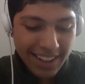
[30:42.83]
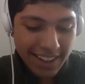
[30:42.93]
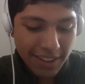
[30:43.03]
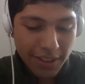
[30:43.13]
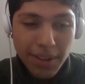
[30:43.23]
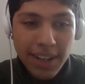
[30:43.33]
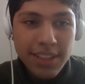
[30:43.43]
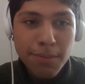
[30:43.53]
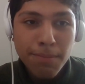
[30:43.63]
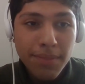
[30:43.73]
You guys
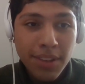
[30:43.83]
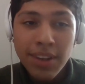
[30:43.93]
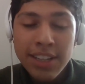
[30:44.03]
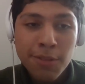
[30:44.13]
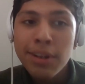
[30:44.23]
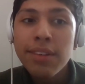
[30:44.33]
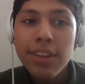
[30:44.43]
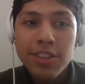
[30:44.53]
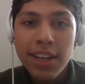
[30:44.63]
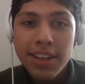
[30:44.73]
are
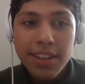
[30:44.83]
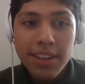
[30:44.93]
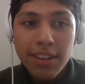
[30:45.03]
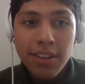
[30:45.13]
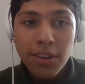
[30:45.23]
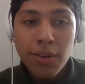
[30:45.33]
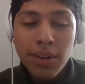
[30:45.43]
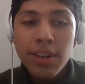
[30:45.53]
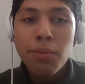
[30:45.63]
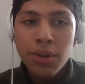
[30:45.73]
privileged. Like you're
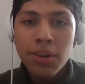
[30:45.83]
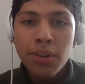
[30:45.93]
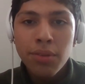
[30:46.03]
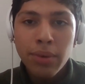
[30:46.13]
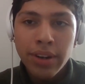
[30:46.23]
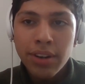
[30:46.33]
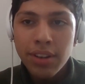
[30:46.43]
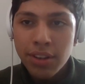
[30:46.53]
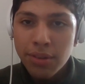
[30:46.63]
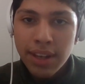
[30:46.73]
in a world where you're